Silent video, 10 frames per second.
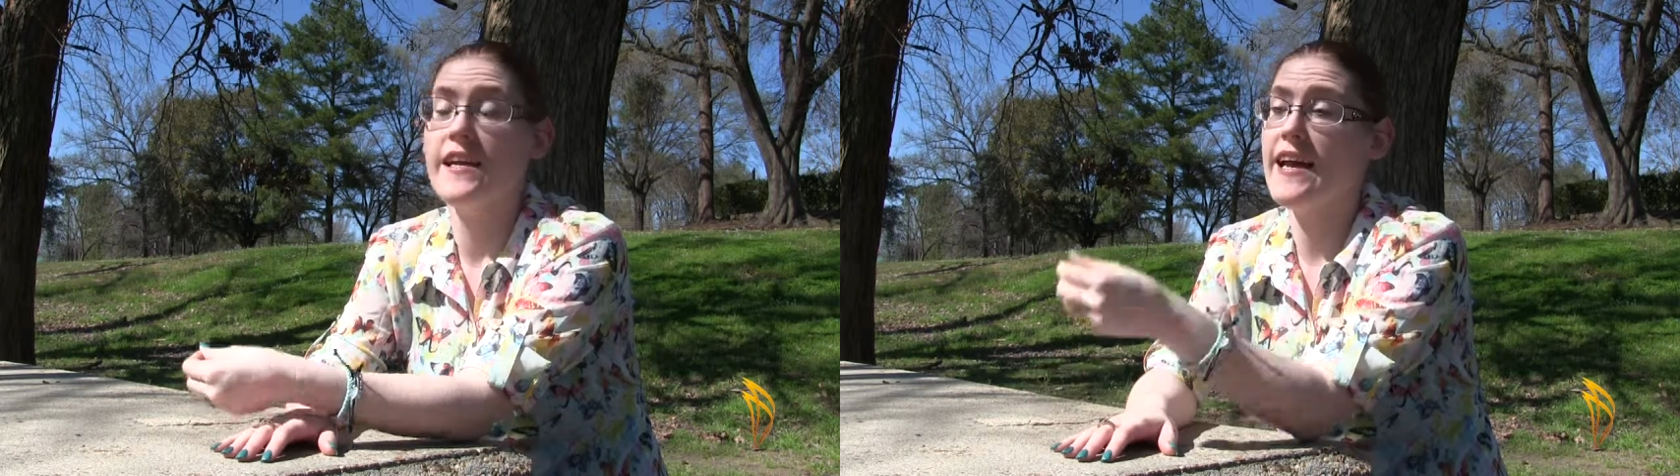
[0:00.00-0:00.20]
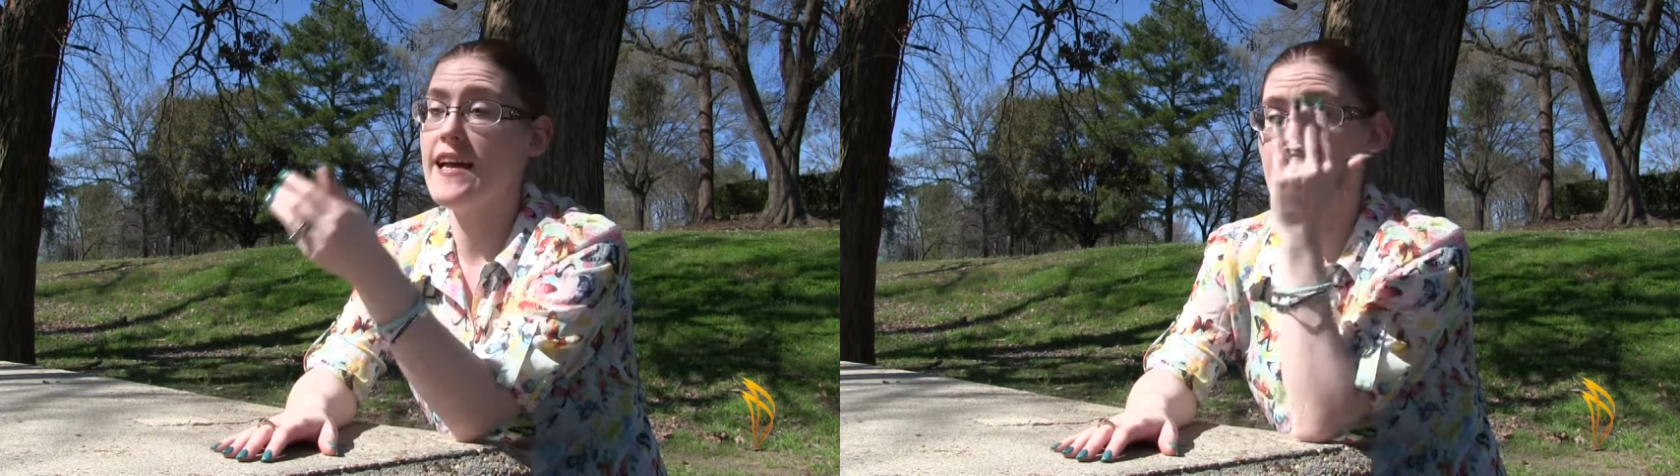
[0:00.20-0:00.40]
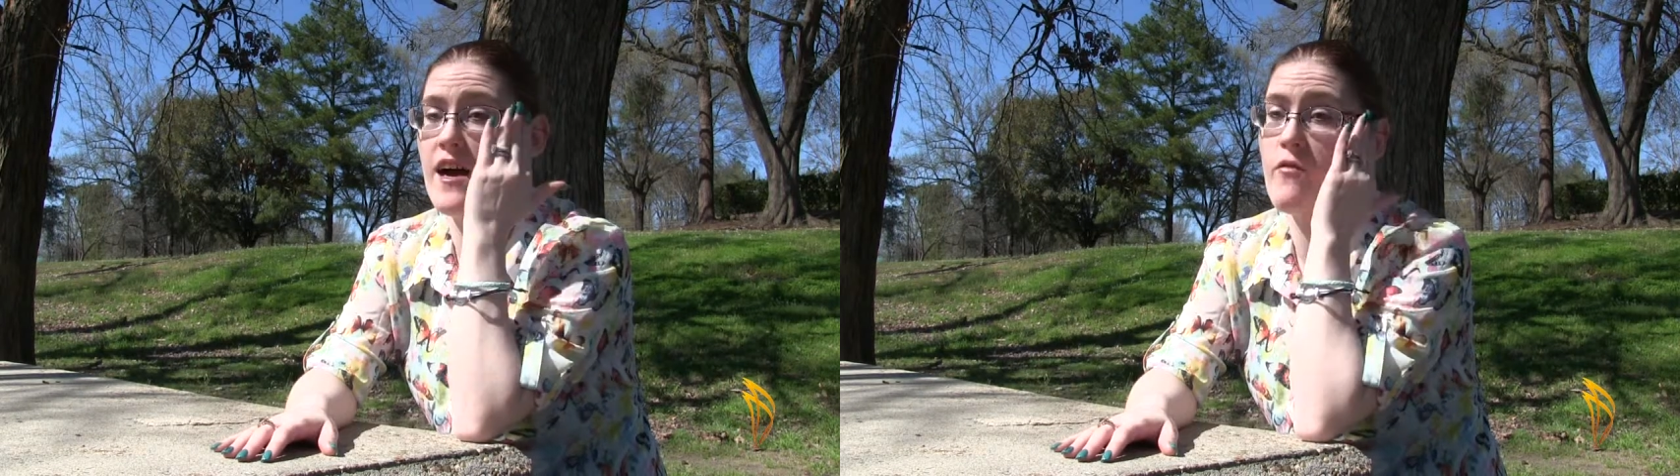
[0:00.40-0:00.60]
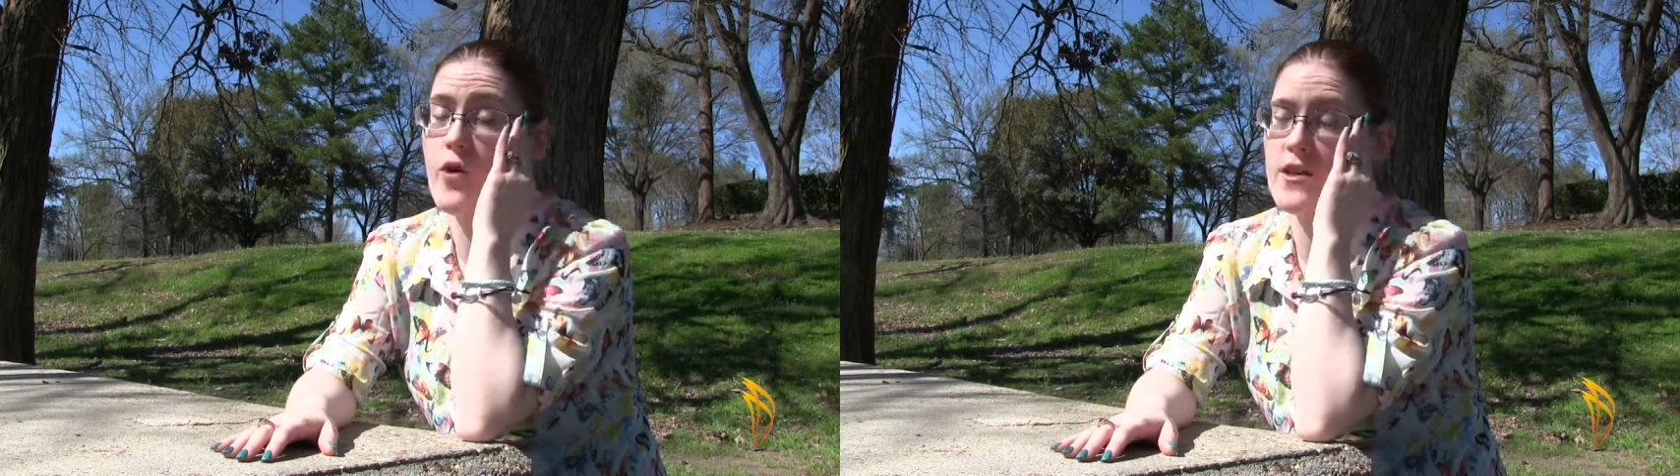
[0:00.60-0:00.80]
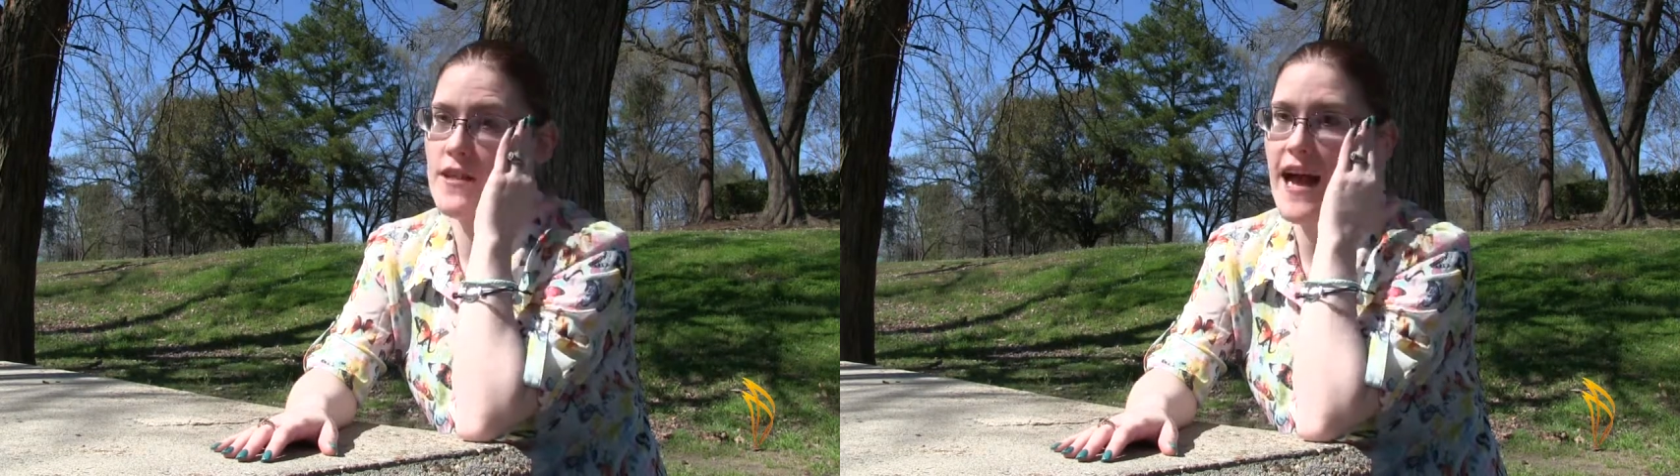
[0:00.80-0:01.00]
Yes, I've
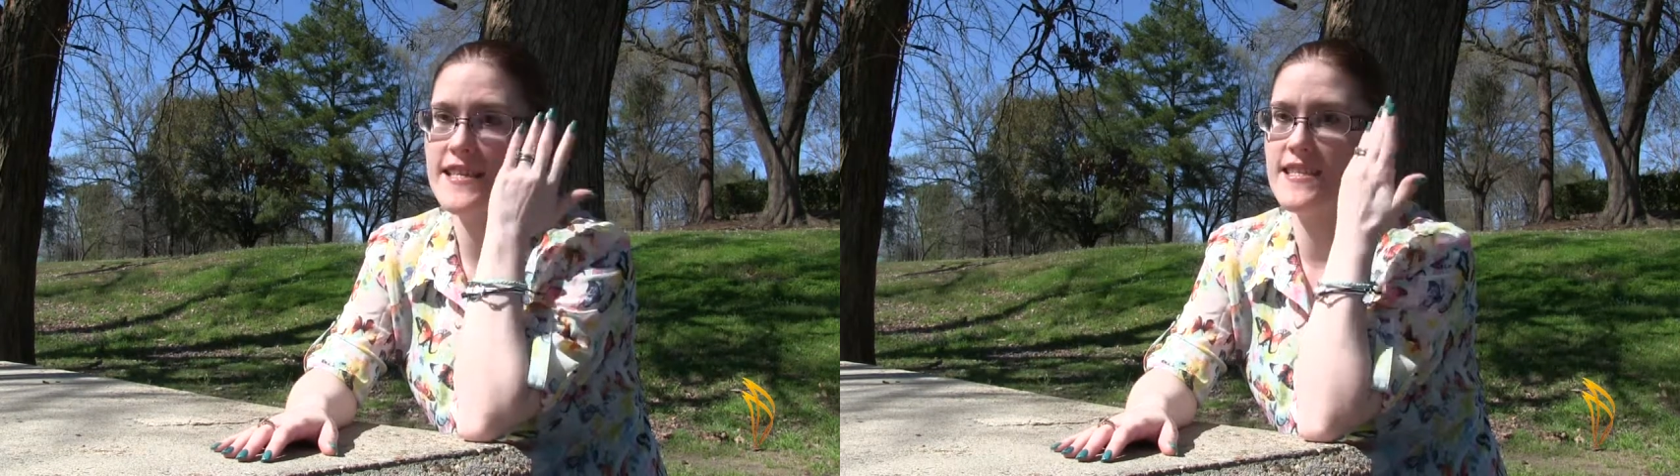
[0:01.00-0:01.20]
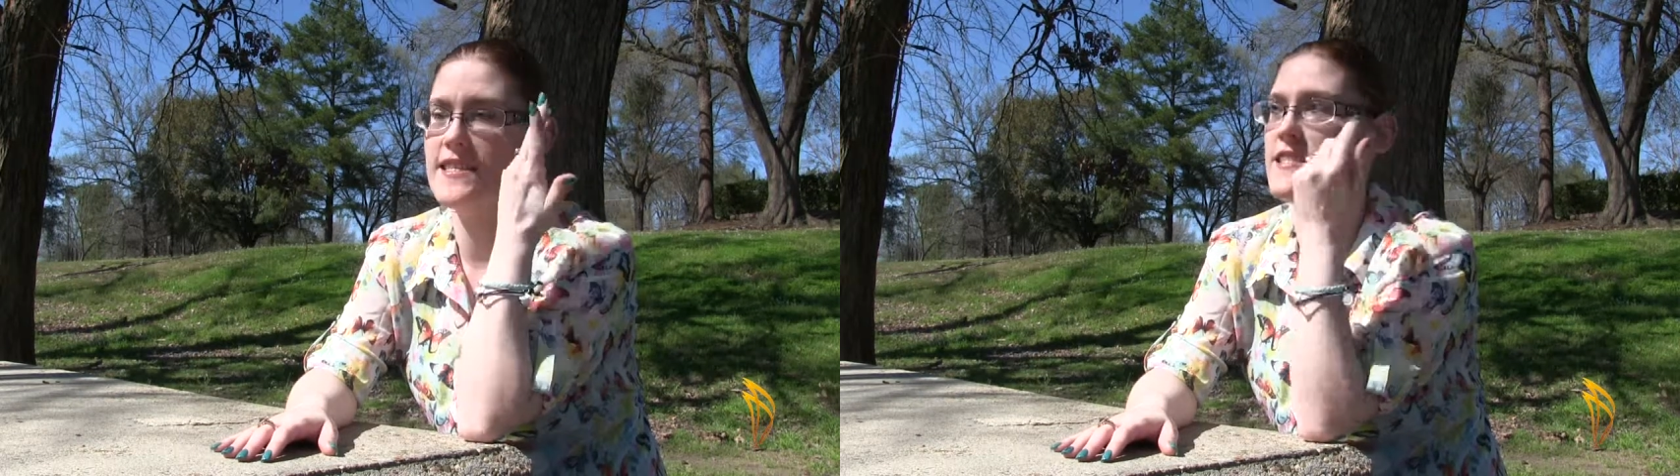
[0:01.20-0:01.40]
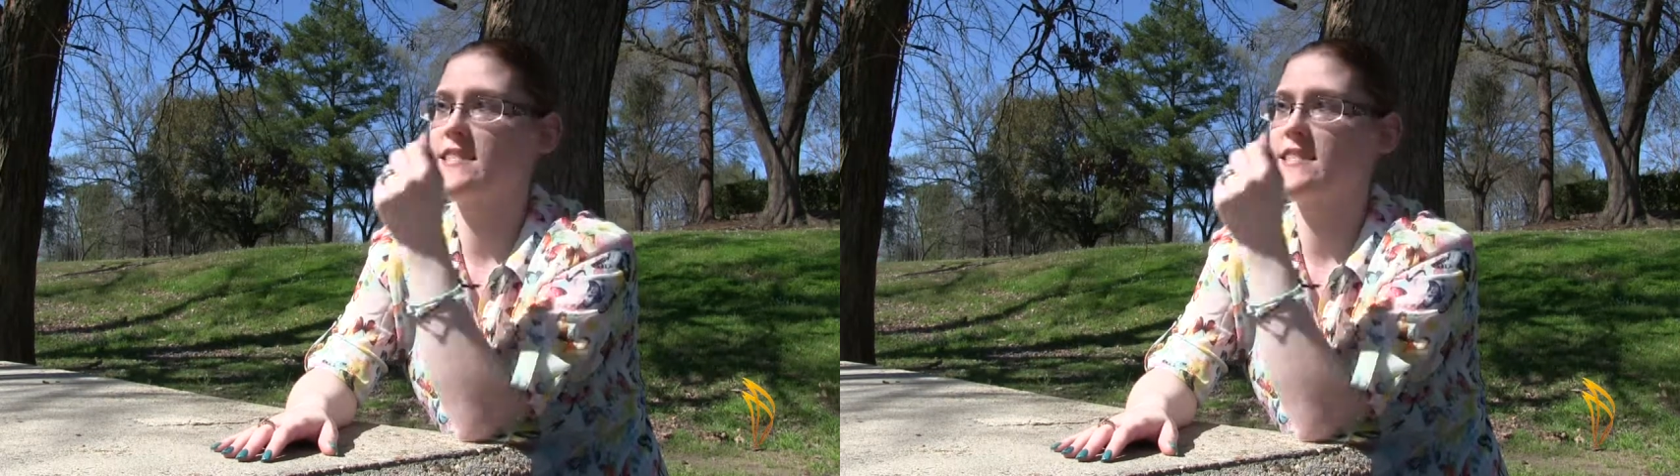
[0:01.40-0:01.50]
worn glasses